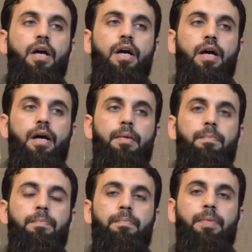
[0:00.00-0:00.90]

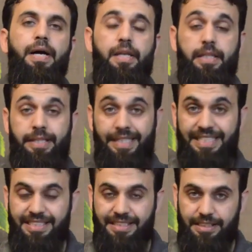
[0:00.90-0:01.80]
But
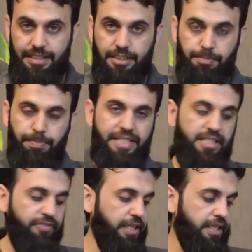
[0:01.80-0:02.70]
this
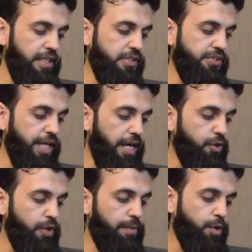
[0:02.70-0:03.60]
specific
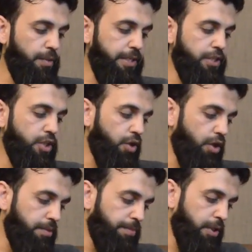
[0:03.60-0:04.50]
scenario I'm commenting
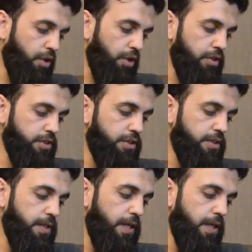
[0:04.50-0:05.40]
on because